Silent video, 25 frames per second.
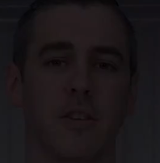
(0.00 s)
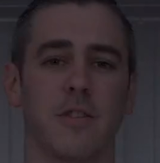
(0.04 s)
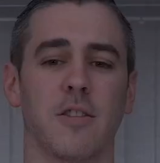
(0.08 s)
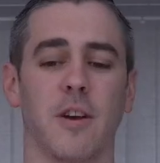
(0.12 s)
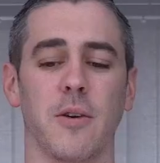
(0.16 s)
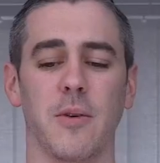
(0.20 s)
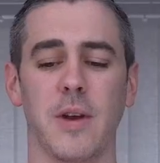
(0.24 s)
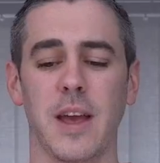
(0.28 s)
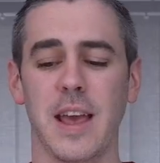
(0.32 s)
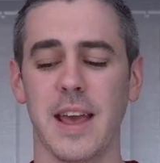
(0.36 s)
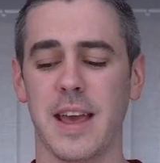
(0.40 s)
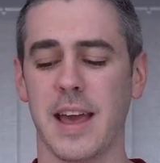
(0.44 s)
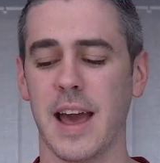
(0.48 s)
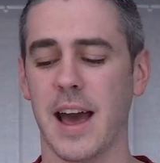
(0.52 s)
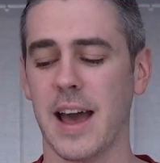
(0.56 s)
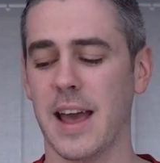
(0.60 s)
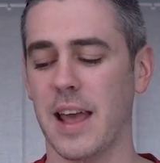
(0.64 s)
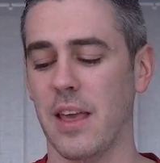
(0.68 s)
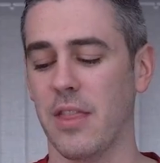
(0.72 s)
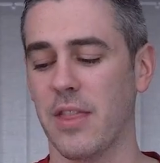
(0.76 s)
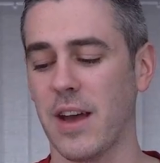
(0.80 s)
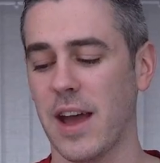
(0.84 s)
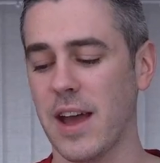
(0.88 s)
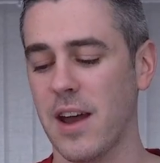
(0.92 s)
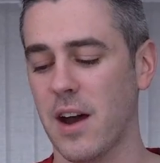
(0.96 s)
So
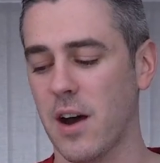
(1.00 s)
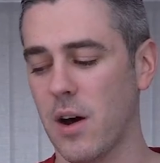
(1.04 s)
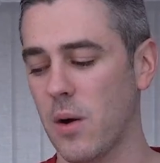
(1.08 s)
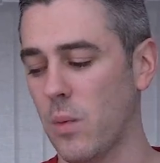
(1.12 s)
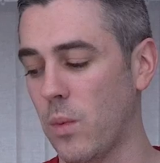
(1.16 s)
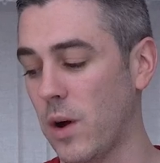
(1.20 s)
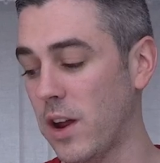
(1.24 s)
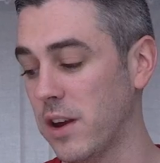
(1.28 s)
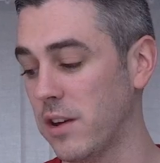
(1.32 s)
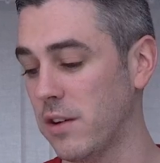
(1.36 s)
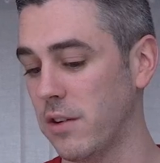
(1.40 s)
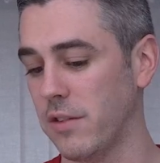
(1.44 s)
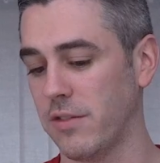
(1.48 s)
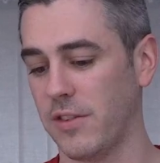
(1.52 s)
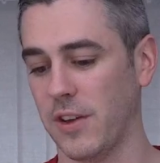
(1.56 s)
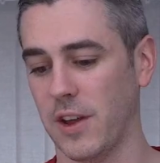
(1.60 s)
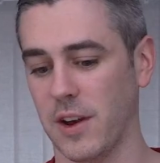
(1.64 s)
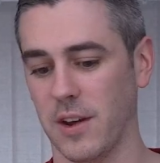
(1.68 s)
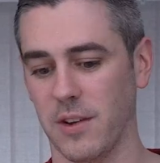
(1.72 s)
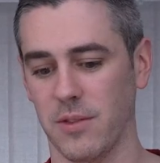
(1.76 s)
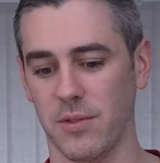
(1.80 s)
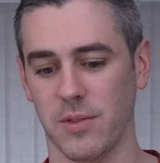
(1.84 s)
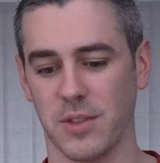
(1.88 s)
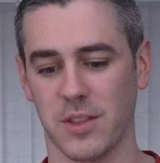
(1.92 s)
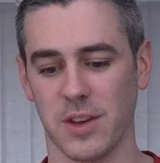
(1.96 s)
EK, they are one of,
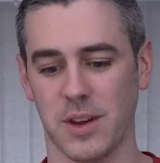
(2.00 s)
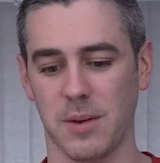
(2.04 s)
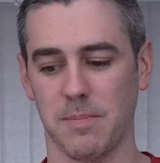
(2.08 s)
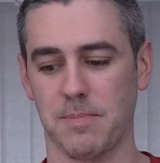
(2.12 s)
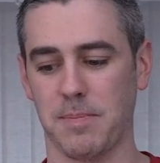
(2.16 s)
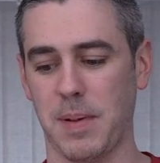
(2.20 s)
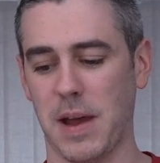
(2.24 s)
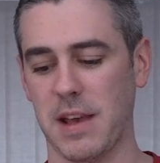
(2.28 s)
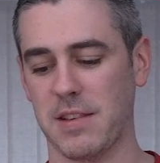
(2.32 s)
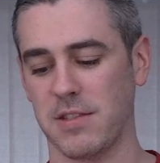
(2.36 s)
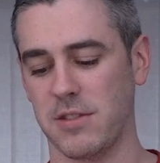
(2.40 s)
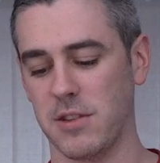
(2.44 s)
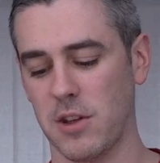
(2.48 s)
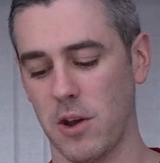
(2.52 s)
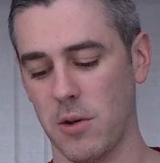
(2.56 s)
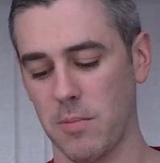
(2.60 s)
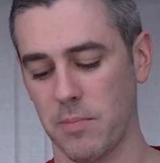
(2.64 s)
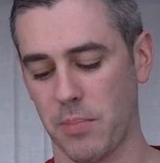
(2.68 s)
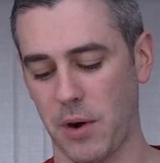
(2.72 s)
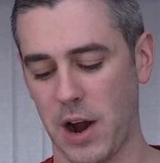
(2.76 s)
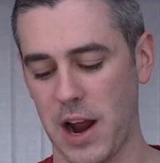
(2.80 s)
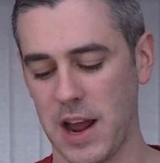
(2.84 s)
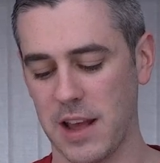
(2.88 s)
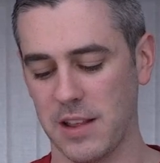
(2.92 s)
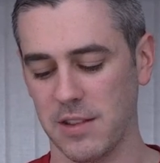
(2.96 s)
the best known
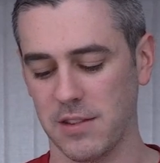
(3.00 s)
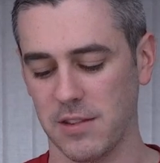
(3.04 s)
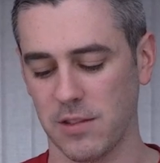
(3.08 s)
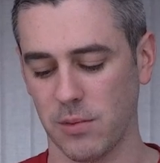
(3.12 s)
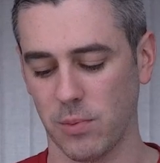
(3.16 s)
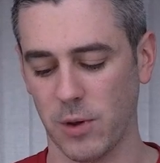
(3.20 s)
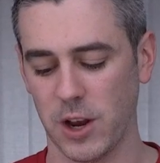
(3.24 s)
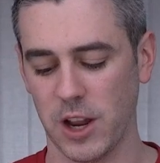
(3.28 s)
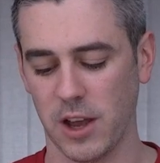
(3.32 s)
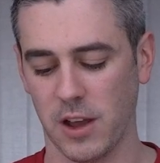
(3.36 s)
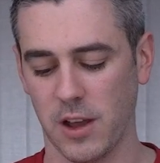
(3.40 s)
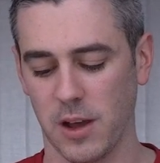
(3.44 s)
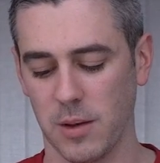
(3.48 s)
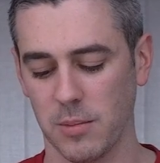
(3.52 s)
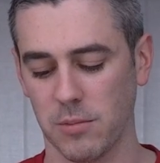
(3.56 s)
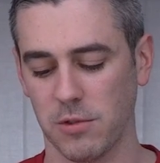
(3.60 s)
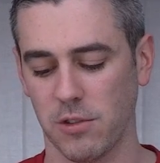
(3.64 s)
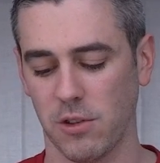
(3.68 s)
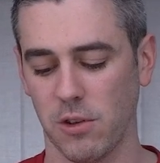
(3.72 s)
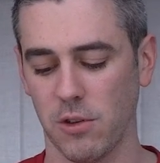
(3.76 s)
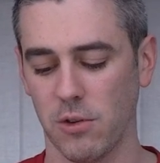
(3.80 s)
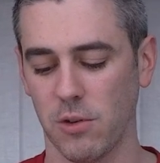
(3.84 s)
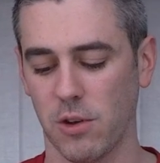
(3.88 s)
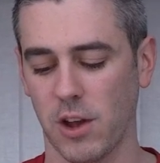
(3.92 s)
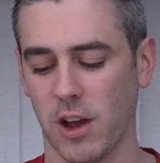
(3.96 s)
brands when it
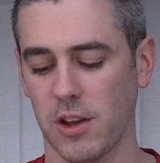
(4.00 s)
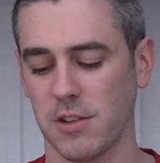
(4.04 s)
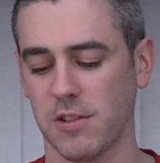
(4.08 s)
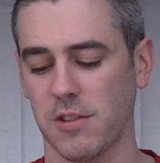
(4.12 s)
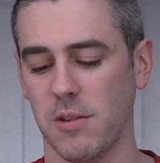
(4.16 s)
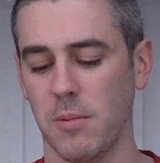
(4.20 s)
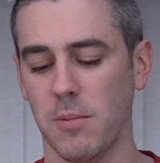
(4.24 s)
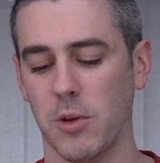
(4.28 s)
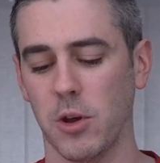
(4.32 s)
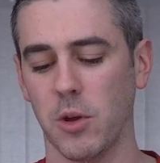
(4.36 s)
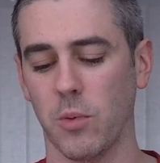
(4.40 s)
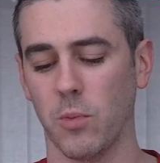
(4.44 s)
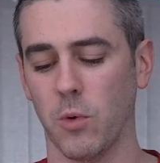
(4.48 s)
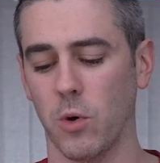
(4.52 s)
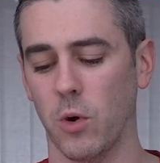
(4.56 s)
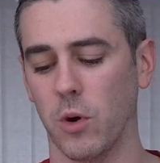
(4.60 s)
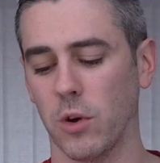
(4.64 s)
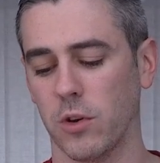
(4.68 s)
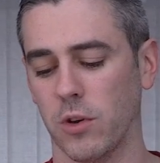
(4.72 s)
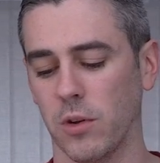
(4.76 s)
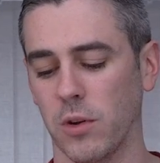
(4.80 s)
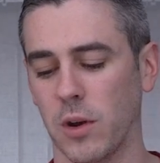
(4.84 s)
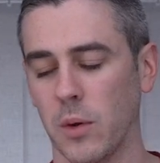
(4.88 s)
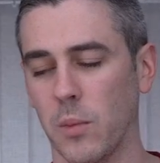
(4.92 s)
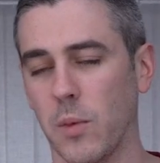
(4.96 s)
comes to custom loop
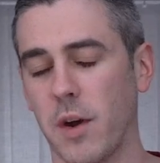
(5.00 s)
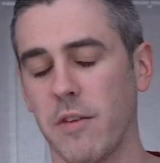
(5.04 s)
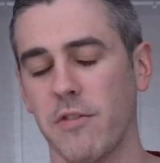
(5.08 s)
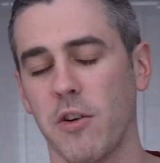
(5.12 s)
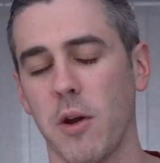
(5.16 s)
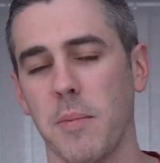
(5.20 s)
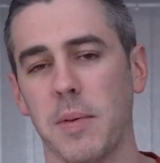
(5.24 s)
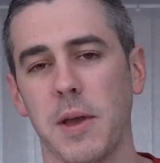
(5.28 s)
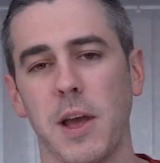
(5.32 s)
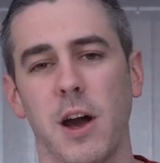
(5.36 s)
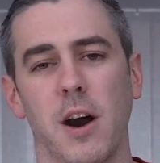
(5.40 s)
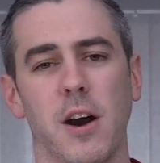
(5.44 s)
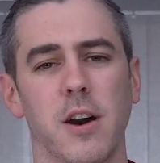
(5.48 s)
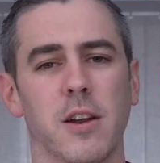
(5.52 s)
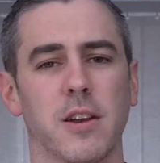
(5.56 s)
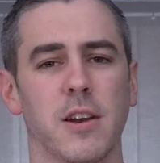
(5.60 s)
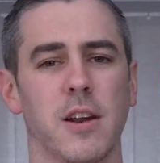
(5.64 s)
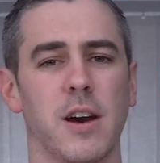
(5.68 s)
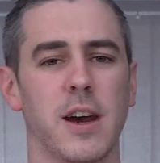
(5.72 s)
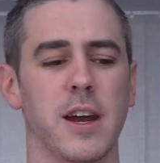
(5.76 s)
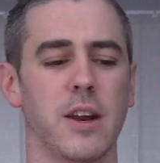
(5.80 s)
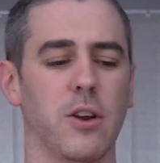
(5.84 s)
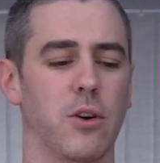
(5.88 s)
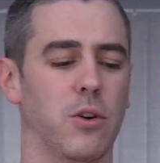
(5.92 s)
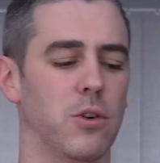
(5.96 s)
water cooling, whether it be
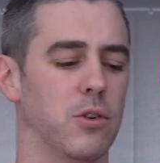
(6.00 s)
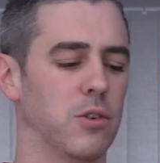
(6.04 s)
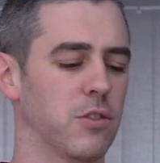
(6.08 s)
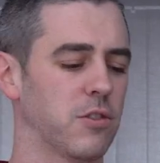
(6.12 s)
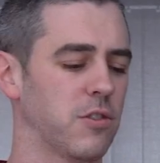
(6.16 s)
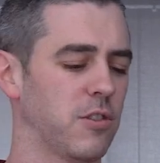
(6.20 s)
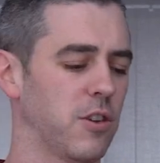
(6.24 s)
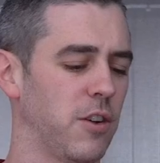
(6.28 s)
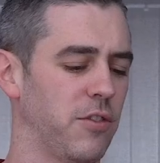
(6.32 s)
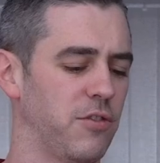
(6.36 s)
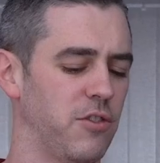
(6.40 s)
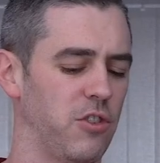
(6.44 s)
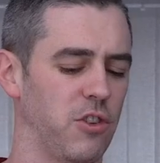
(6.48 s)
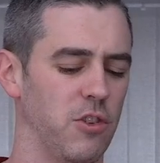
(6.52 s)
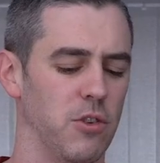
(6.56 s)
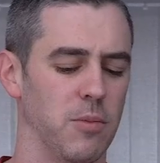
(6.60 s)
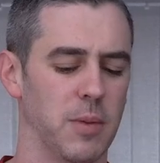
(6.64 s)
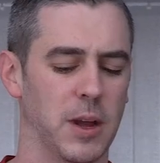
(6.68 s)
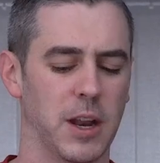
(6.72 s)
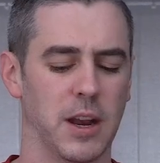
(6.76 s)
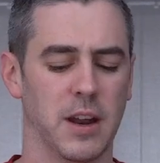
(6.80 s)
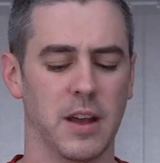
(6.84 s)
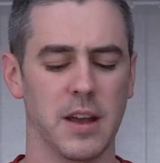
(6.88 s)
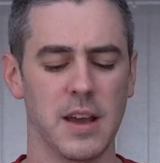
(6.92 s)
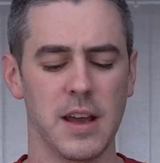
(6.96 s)
hardline or soft
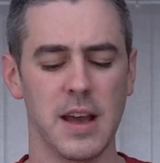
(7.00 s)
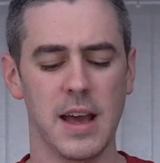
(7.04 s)
tubing.